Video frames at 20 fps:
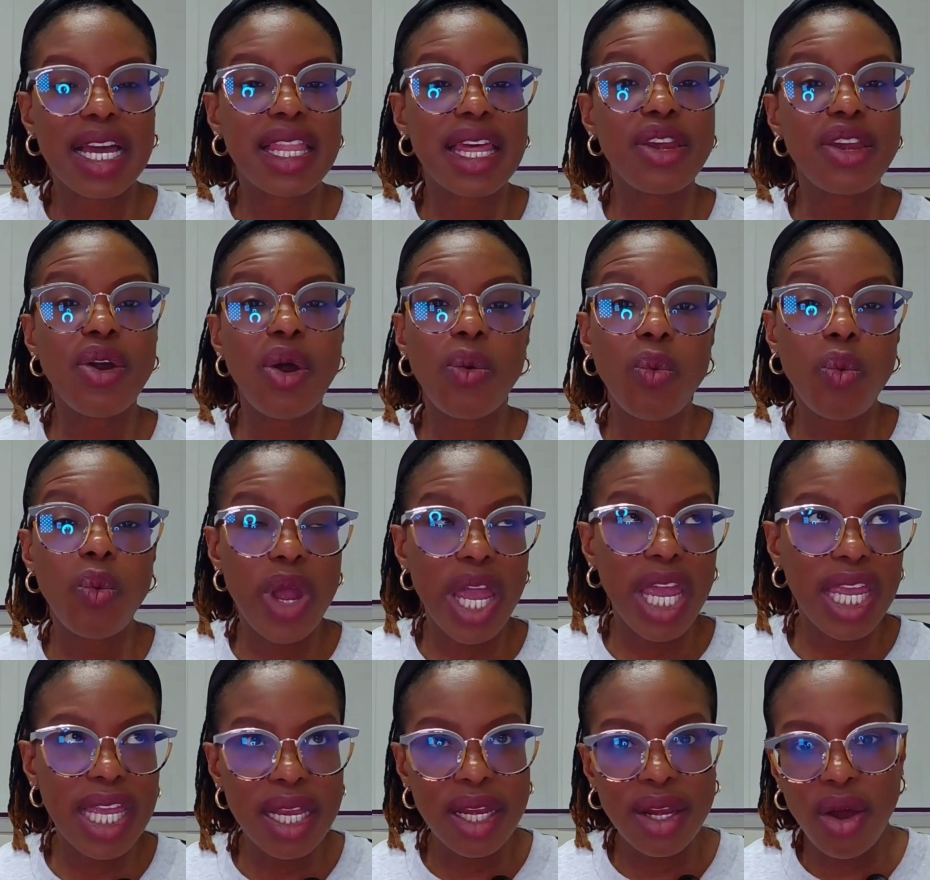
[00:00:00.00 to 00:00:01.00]
that they're not
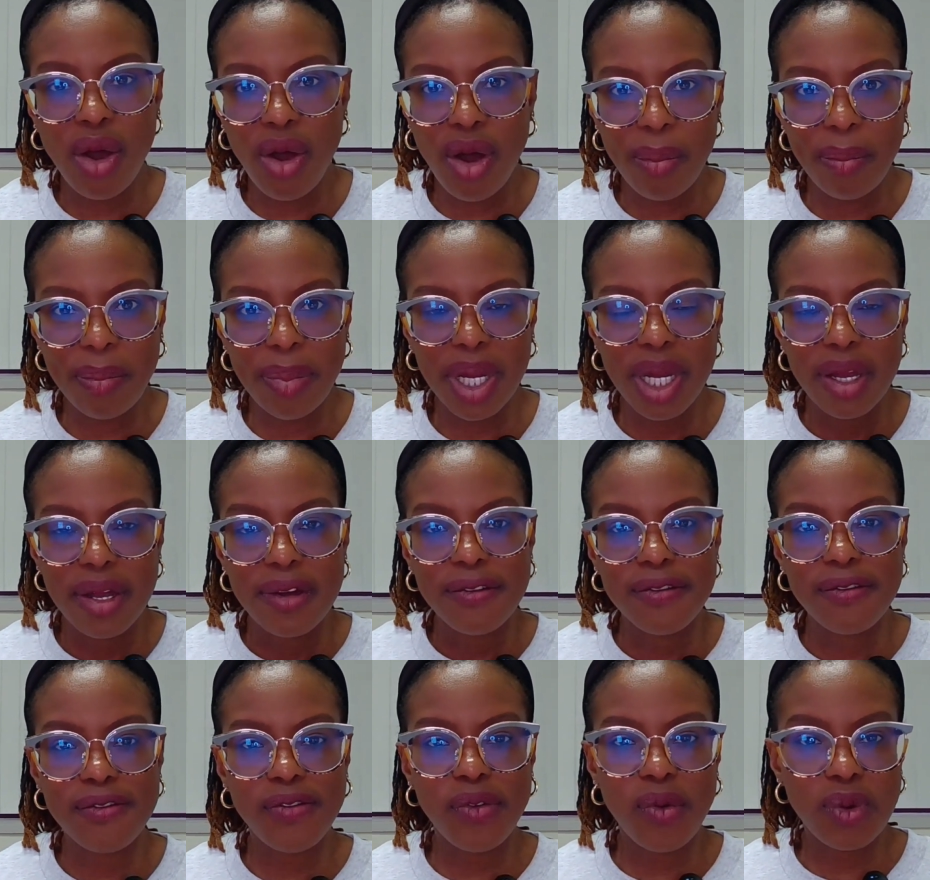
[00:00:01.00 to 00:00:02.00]
waking up
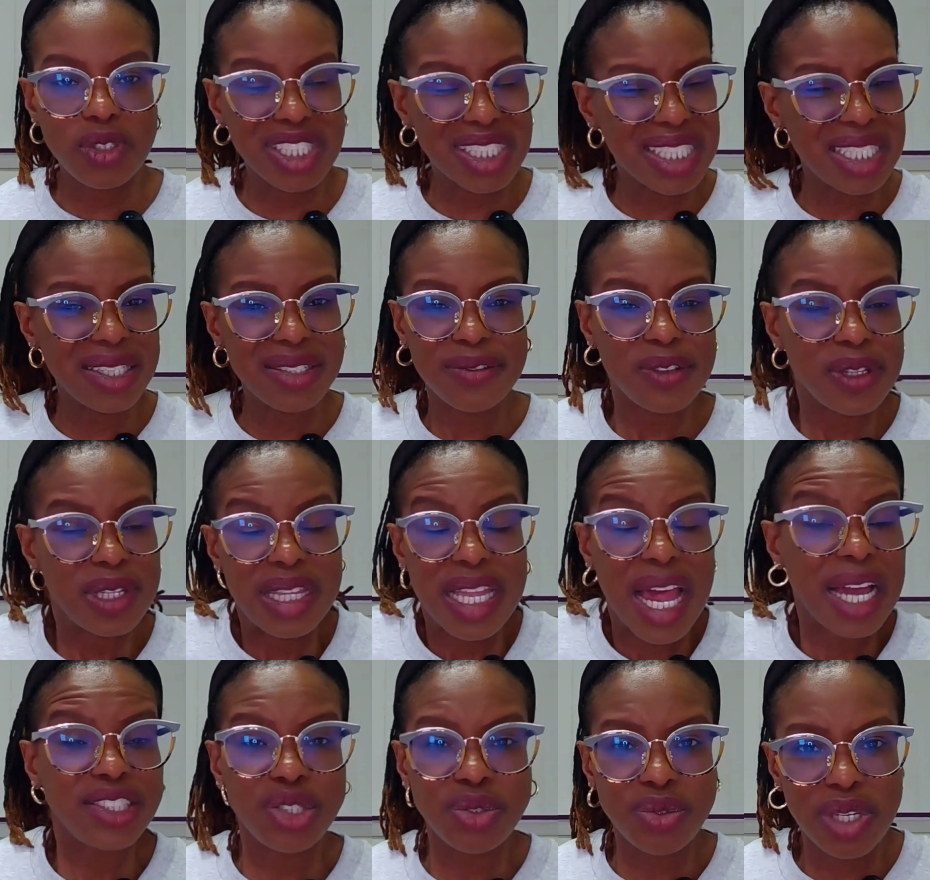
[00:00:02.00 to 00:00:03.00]

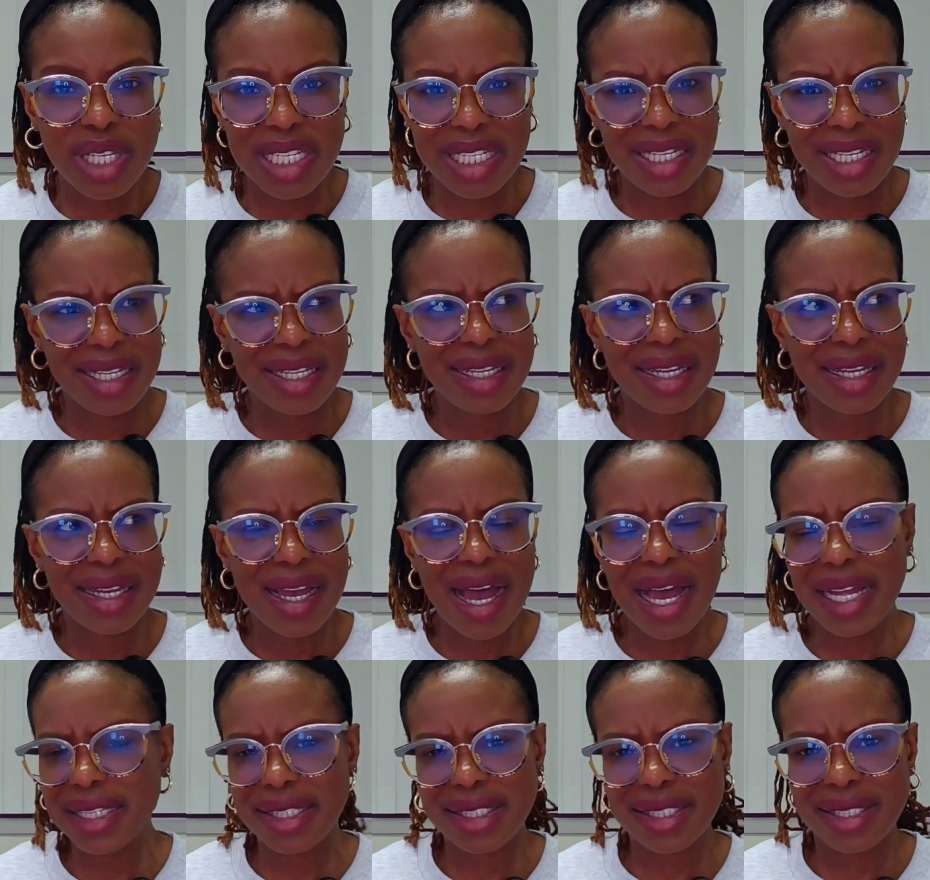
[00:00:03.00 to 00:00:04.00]
naturally
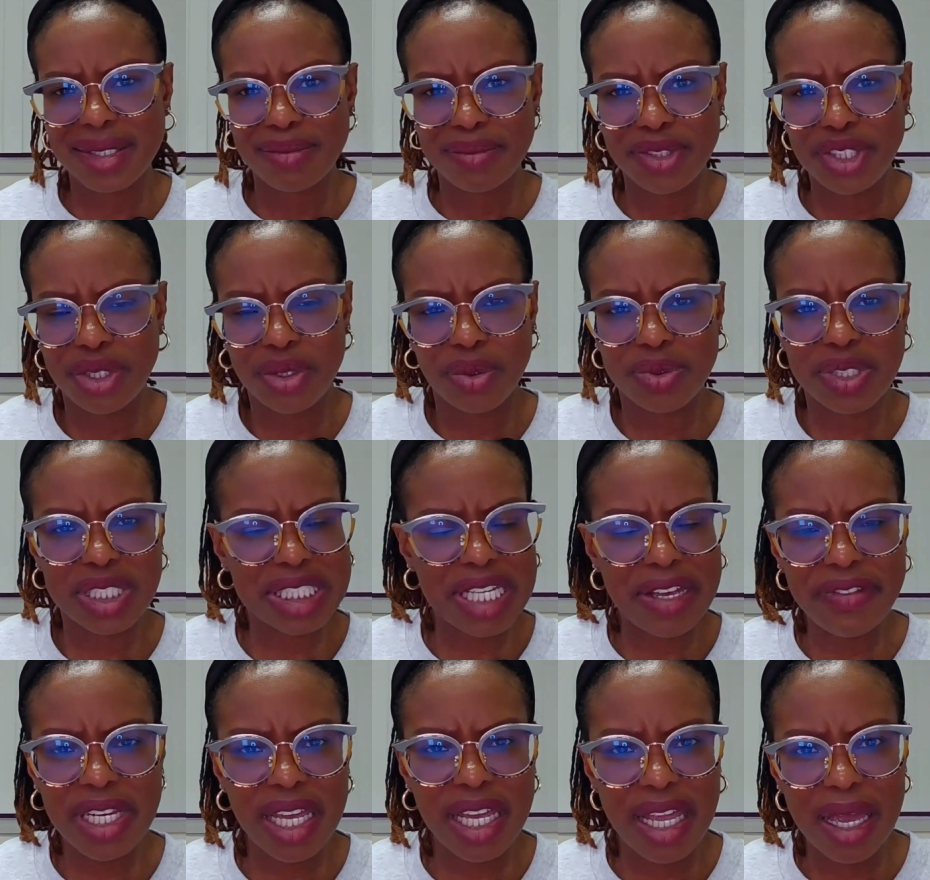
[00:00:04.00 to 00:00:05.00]
at
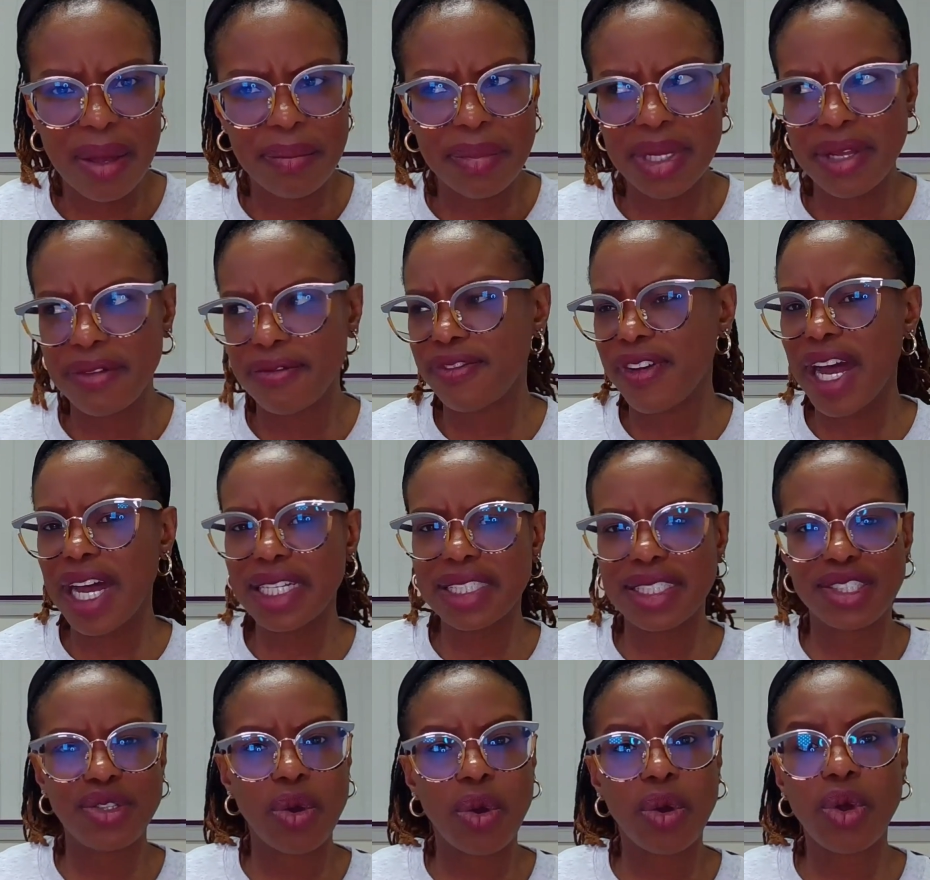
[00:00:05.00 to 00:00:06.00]
7 a.m. In
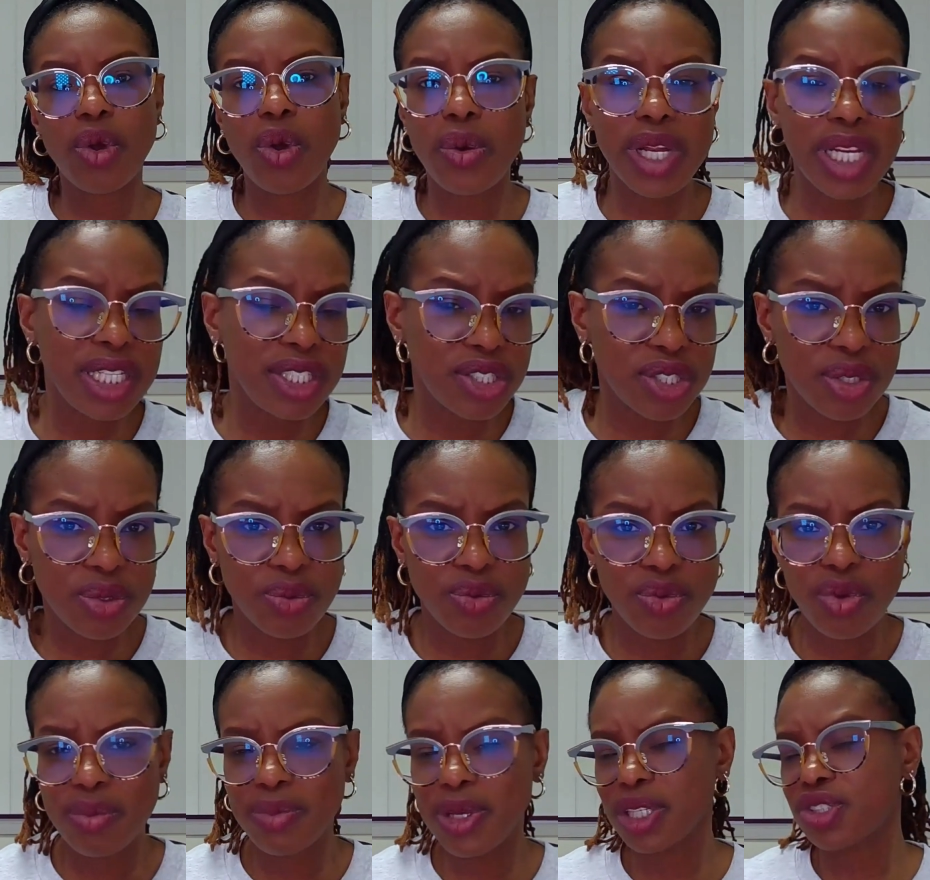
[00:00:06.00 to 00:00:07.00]
fact, you're going into the
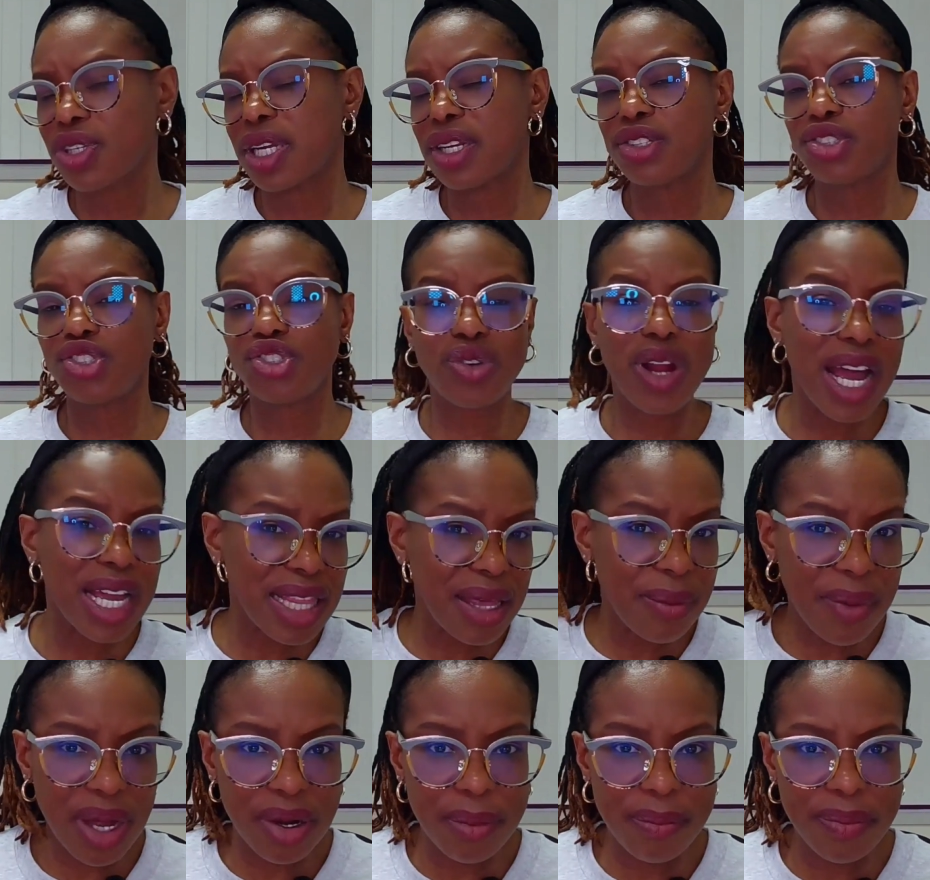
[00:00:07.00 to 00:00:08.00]
room, you're trying to drag
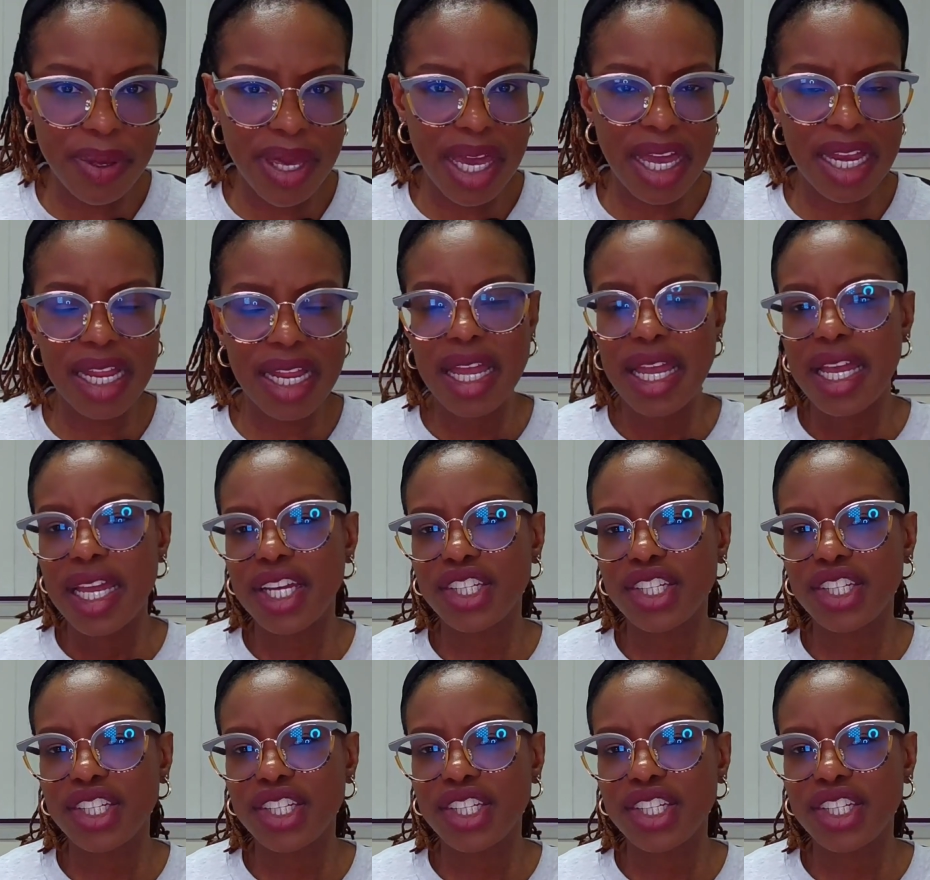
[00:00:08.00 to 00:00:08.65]
them out of bed.